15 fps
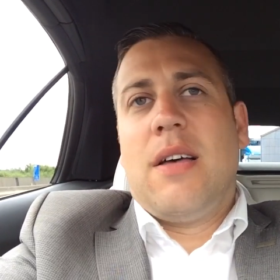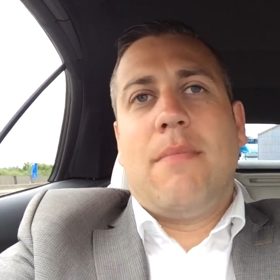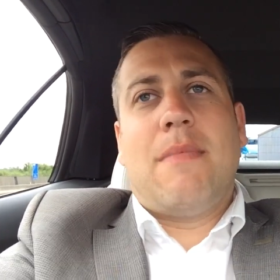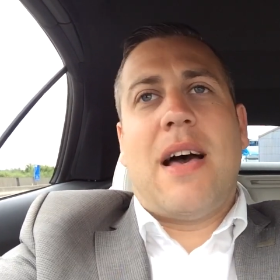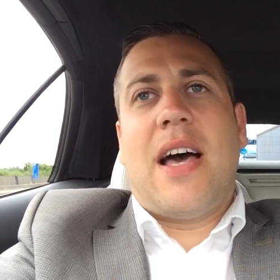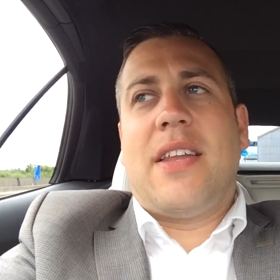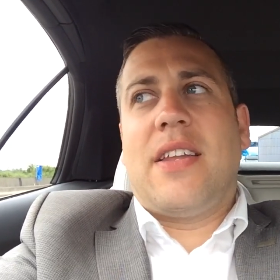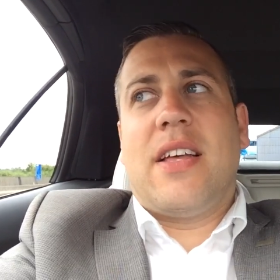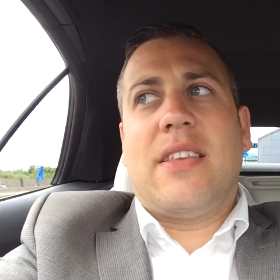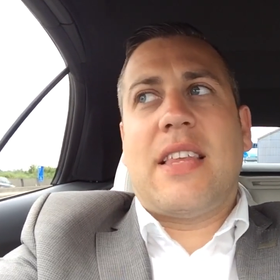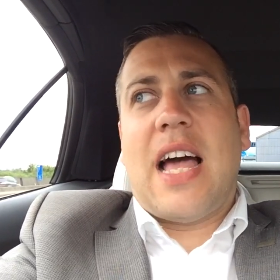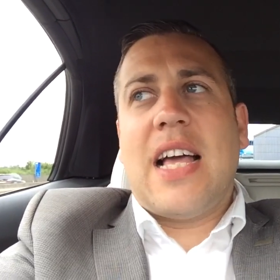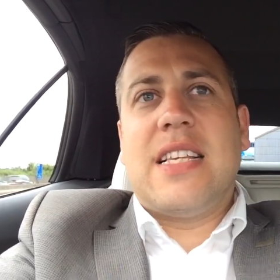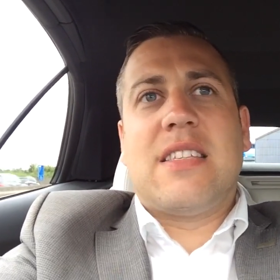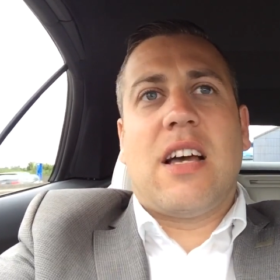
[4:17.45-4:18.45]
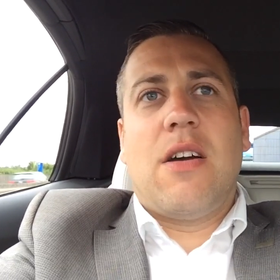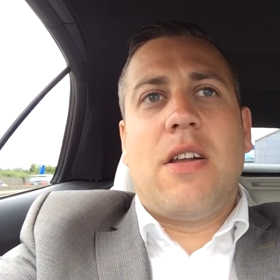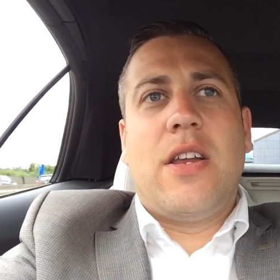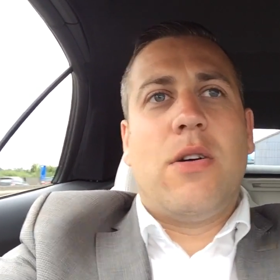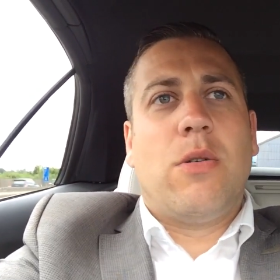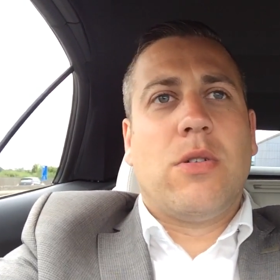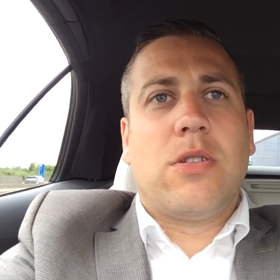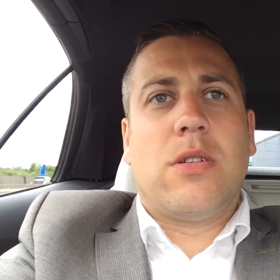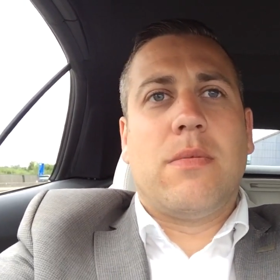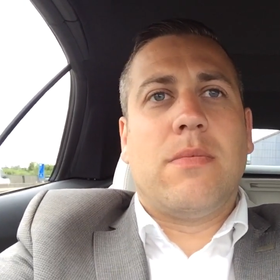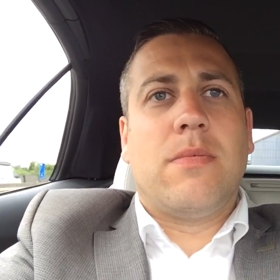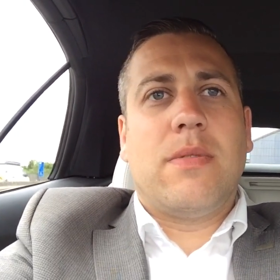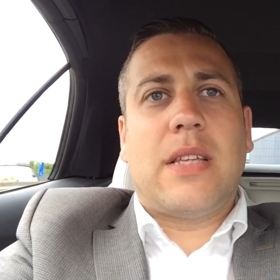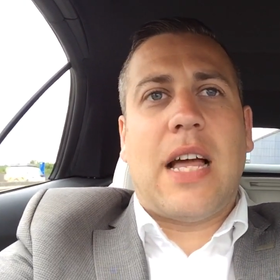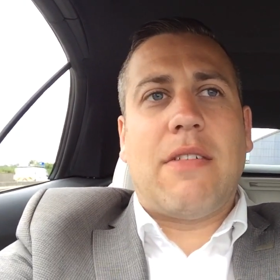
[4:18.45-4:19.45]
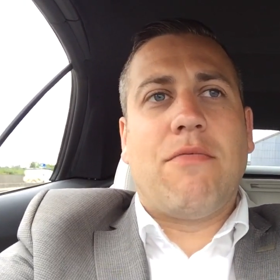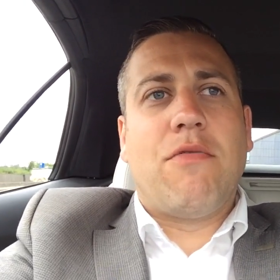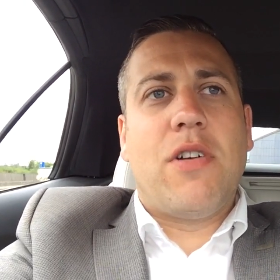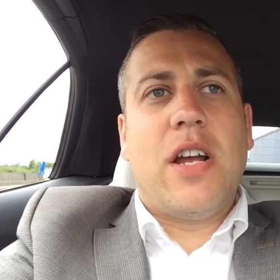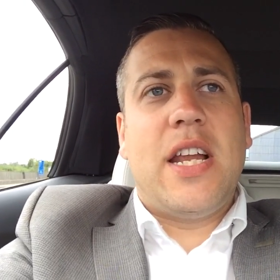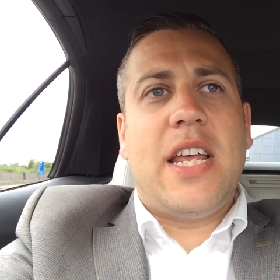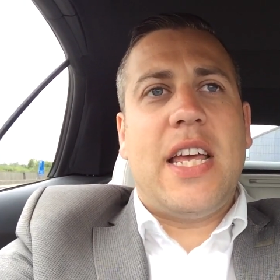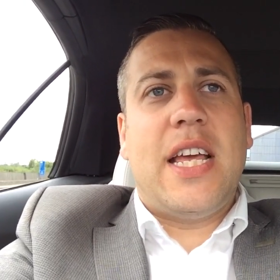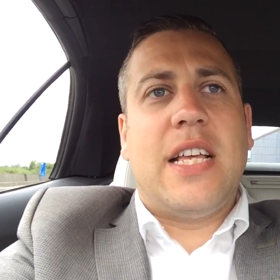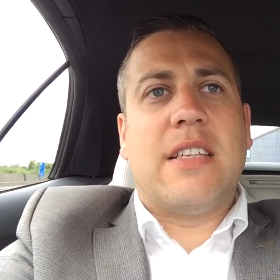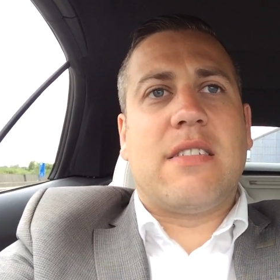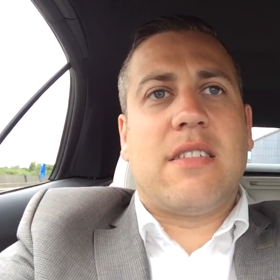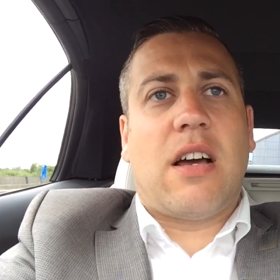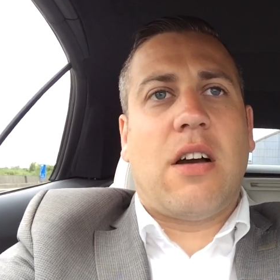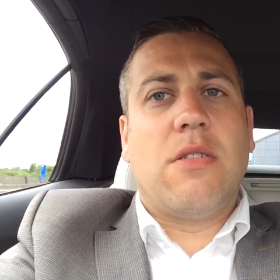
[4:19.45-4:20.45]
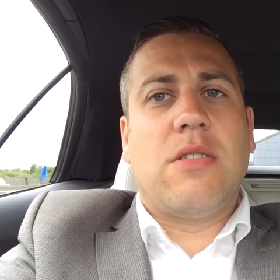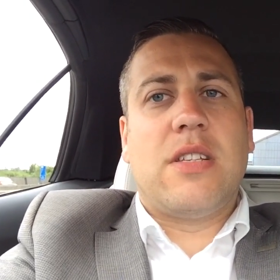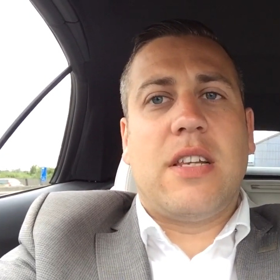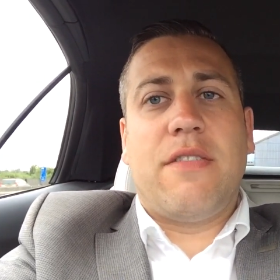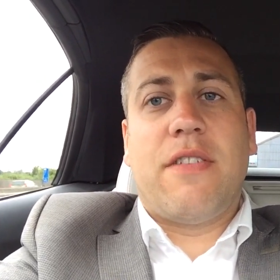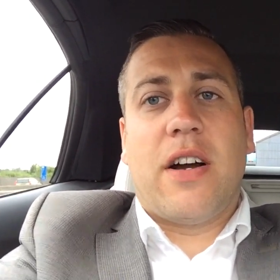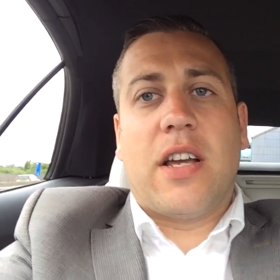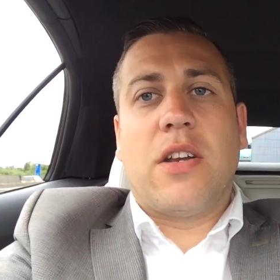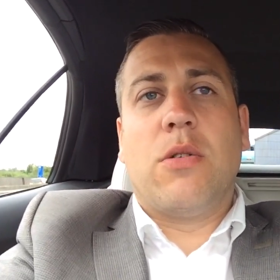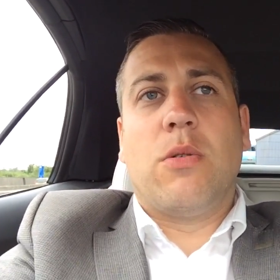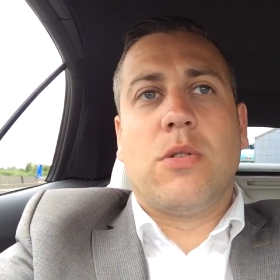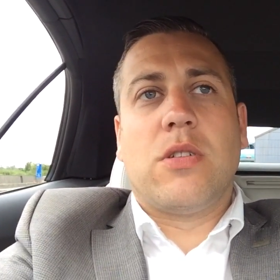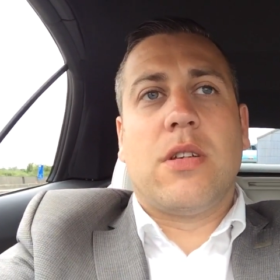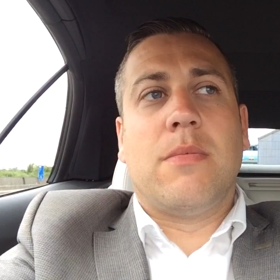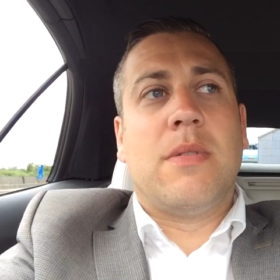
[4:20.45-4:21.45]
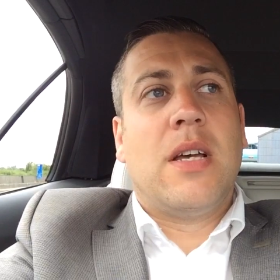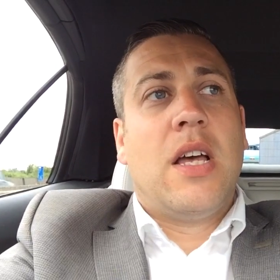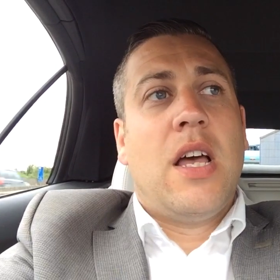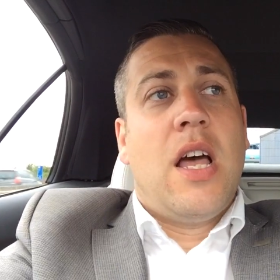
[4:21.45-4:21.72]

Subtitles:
Man, that is totally awesome. That really is totally fucking awesome.